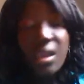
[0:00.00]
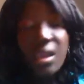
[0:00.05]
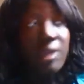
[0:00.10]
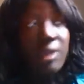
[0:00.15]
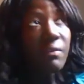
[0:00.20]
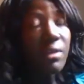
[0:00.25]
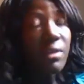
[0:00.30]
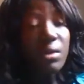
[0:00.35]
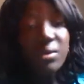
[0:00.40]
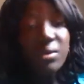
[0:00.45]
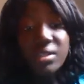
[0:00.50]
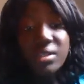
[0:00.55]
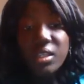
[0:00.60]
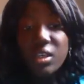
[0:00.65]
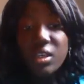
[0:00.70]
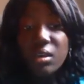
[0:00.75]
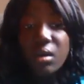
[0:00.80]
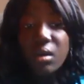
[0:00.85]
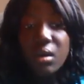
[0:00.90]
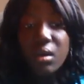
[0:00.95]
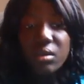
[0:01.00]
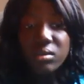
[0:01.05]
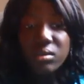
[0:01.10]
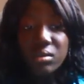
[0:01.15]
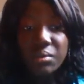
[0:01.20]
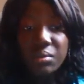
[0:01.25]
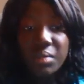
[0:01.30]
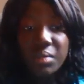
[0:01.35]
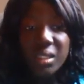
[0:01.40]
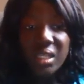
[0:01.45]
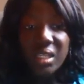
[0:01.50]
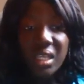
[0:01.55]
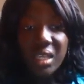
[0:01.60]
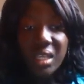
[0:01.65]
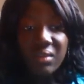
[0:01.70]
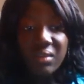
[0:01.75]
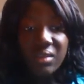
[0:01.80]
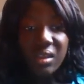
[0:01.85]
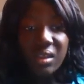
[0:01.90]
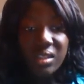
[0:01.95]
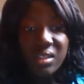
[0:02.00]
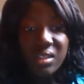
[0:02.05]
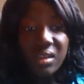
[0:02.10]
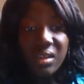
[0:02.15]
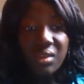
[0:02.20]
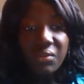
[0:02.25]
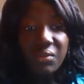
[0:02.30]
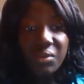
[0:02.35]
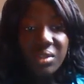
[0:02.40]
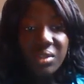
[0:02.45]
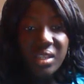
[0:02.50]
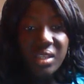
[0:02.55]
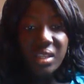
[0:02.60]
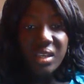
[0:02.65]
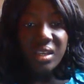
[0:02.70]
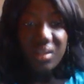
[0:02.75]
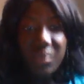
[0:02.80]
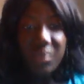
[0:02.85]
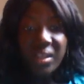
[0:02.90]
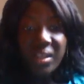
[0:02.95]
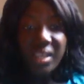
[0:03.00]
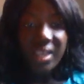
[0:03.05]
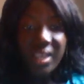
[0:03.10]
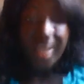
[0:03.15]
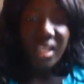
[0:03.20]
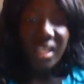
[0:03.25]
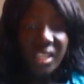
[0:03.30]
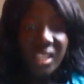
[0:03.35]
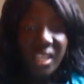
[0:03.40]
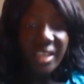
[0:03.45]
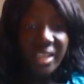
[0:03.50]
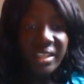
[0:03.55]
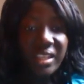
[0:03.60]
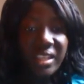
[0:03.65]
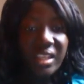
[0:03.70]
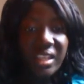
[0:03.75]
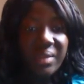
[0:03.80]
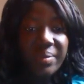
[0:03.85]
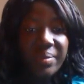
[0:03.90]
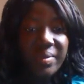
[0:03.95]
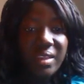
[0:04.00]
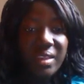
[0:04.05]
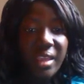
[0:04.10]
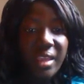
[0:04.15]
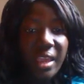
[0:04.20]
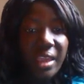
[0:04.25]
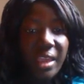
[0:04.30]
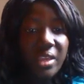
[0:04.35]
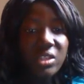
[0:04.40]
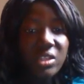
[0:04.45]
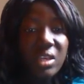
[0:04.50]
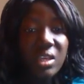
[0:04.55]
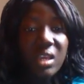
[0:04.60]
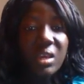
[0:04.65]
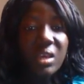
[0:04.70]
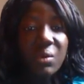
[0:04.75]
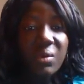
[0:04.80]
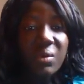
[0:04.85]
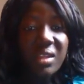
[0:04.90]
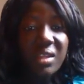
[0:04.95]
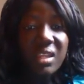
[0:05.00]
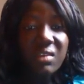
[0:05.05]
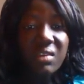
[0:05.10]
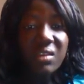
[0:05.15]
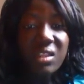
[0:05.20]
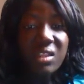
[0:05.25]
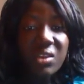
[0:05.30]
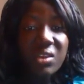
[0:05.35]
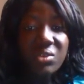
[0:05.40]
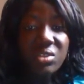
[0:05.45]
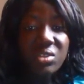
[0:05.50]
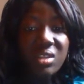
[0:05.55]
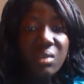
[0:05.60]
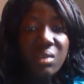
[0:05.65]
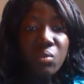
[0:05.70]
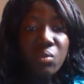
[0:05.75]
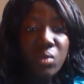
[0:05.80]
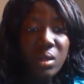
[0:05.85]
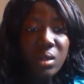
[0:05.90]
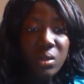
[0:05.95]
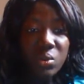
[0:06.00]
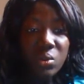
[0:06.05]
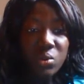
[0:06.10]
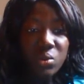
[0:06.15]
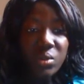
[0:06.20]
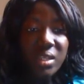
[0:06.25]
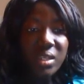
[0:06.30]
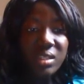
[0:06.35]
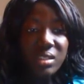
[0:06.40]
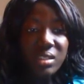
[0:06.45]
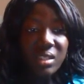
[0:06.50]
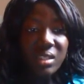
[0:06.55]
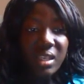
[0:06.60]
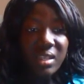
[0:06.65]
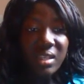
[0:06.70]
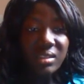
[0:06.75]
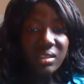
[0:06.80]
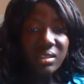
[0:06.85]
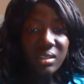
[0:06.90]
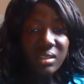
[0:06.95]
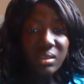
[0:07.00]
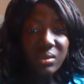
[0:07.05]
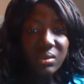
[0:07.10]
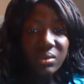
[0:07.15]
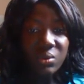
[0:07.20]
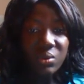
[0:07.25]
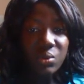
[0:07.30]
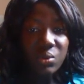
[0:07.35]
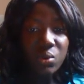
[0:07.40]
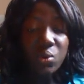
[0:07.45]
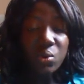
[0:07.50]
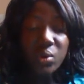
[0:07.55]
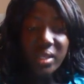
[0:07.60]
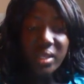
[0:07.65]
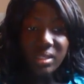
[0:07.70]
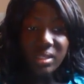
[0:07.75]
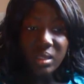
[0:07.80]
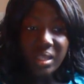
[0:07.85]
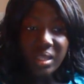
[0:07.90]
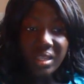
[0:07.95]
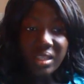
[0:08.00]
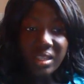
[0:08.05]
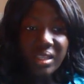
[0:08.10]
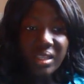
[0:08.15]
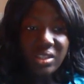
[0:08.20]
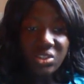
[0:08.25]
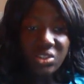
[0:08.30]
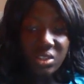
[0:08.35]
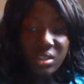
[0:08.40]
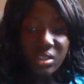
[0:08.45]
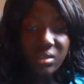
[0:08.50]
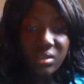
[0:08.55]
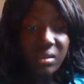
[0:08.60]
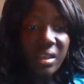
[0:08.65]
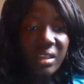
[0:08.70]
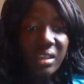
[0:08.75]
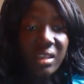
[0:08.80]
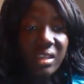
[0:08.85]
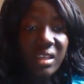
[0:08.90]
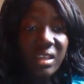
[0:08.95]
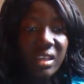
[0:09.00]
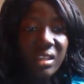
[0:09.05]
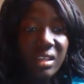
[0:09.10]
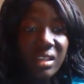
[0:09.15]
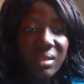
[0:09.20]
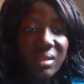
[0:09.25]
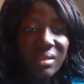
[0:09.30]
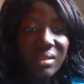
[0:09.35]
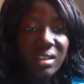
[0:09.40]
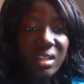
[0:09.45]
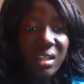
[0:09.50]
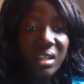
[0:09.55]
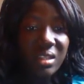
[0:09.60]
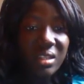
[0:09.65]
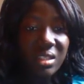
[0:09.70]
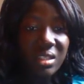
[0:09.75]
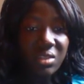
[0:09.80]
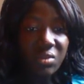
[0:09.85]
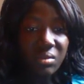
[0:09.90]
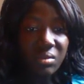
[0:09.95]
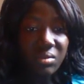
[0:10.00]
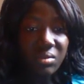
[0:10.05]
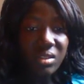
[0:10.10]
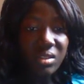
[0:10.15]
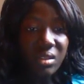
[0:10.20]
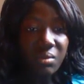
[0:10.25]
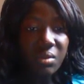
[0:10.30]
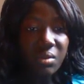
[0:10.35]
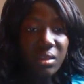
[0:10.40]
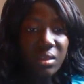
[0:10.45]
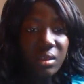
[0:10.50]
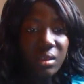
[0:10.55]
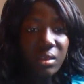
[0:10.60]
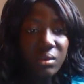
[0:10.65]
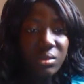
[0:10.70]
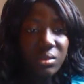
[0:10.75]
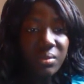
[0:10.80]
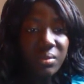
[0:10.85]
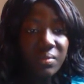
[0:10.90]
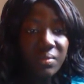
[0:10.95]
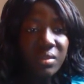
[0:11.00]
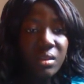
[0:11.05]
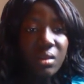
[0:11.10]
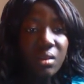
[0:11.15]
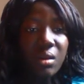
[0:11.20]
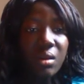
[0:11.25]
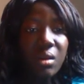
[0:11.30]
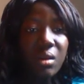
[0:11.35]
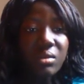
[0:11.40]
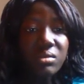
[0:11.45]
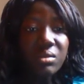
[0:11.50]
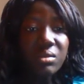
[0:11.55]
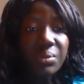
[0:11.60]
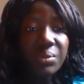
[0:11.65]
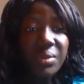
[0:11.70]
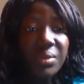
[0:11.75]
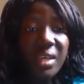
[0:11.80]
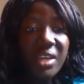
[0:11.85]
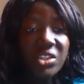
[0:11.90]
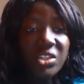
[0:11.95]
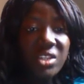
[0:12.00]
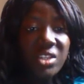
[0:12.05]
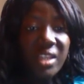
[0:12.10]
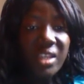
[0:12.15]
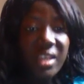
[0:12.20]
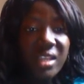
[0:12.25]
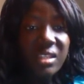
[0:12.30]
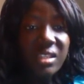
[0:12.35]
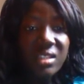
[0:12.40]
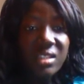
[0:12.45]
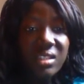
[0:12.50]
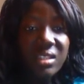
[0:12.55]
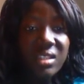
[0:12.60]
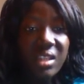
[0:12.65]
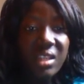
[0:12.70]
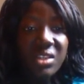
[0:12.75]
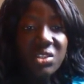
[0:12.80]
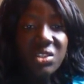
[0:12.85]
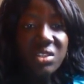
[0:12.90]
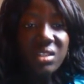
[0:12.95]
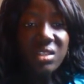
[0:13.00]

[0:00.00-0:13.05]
Because he also believed that scaffolding can occur at any age. Whenever there is someone who is learning a skill and gaining knowledge from someone else. Also, Piaget's stages